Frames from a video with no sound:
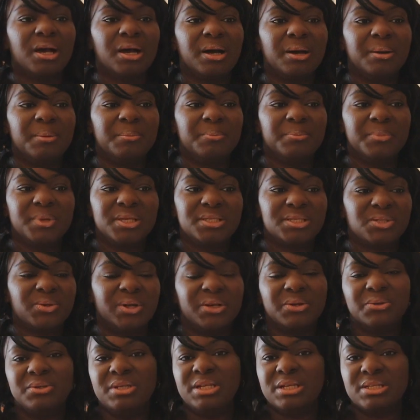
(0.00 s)

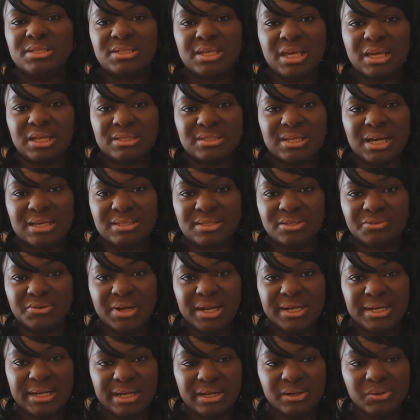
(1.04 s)
So I don't need to take a taxi
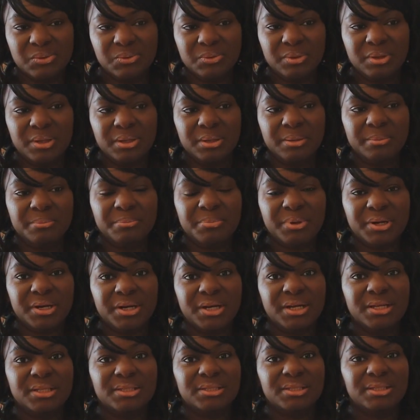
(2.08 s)
right now.
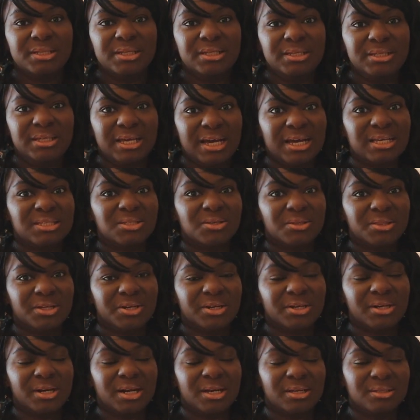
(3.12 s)
But yeah, so
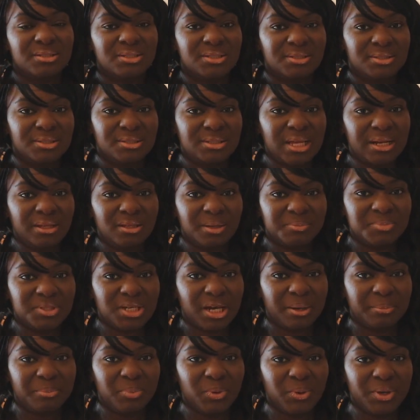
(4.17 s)
they're setting up
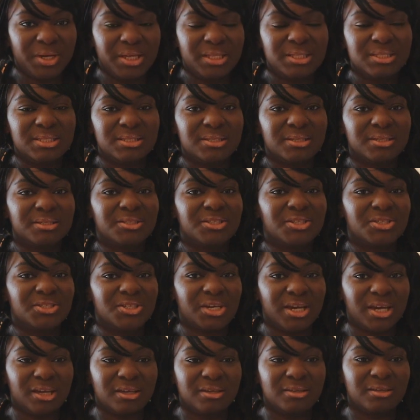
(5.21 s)
checkpoints to
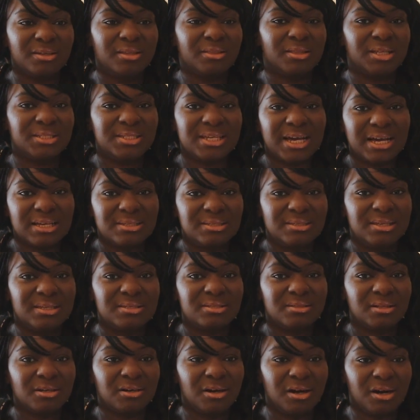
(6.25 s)
check the
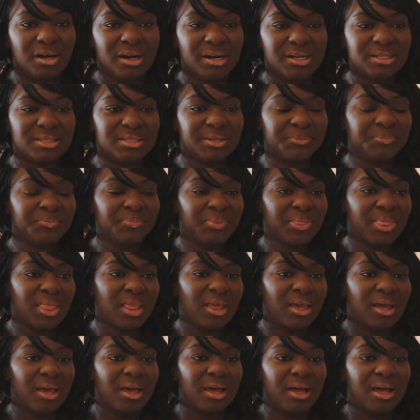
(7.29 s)
taxis, the cars,
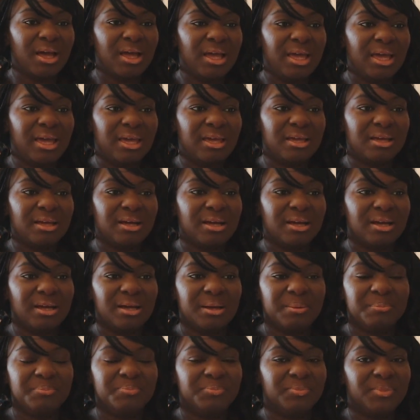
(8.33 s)

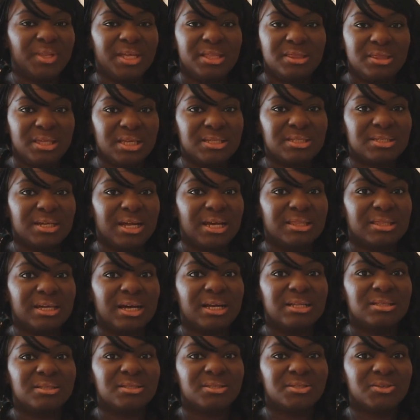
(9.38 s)
and things like
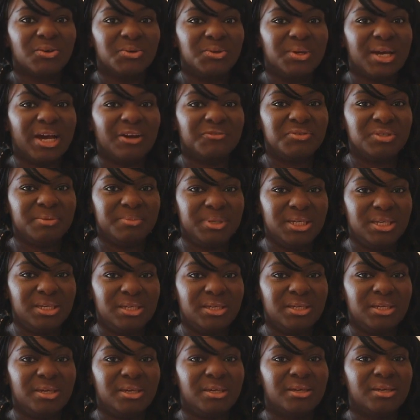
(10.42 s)
that. So you have to
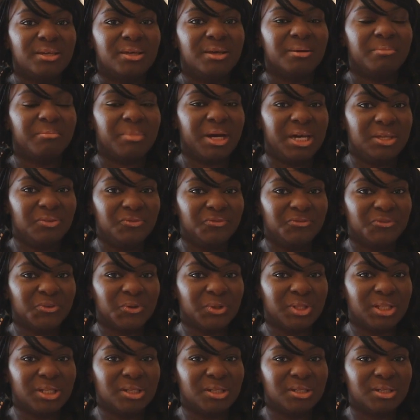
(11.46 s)
be
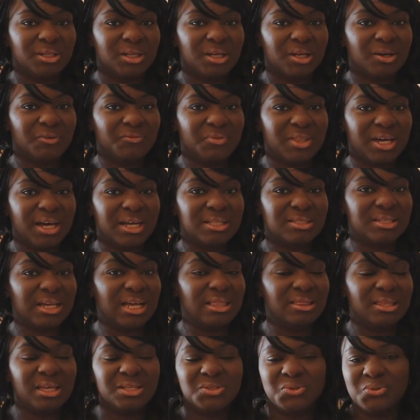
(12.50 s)
mindful of that.
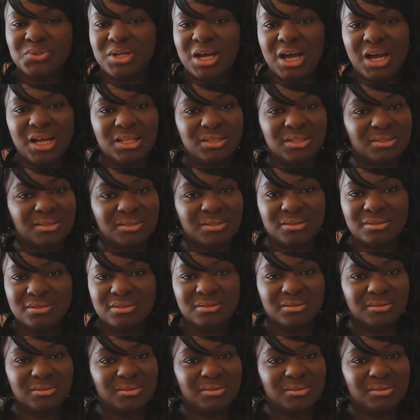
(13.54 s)
And they do not